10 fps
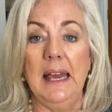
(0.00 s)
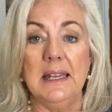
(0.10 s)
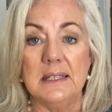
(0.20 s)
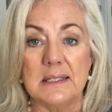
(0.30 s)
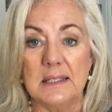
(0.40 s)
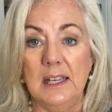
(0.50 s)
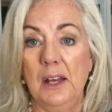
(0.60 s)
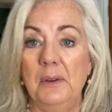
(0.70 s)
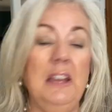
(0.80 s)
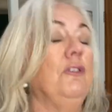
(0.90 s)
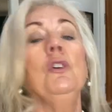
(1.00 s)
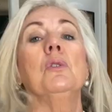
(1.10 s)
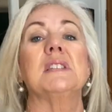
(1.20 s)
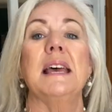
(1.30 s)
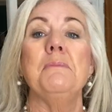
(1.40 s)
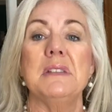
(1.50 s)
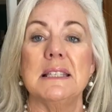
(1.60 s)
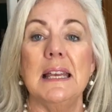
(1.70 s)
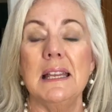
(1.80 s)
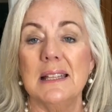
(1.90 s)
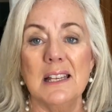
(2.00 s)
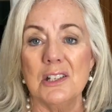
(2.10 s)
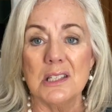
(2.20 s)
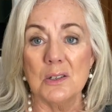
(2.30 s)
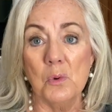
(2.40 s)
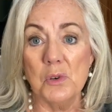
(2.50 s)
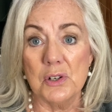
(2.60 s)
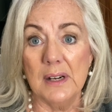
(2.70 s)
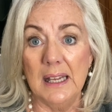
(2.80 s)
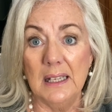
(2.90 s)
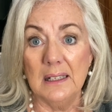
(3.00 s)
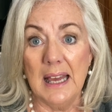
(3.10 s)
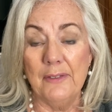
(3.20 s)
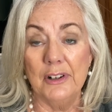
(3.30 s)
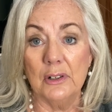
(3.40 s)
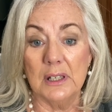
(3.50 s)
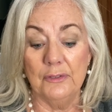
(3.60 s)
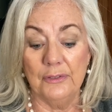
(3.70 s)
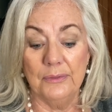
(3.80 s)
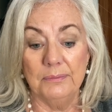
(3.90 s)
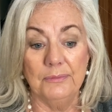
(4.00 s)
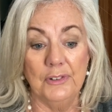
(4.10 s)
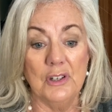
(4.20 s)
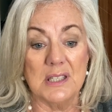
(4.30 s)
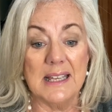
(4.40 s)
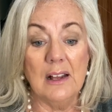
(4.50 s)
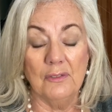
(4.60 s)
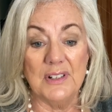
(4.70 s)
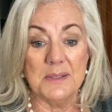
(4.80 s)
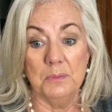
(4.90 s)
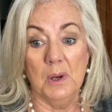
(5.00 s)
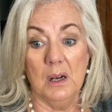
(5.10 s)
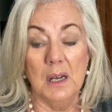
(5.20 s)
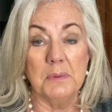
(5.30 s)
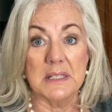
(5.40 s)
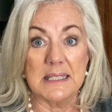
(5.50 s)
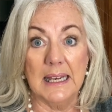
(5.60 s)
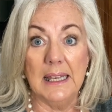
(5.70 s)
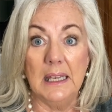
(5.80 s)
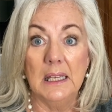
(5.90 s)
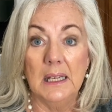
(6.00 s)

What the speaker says: And, you know, if you're tempted, then just order it and have a look at for yourself is what I would say.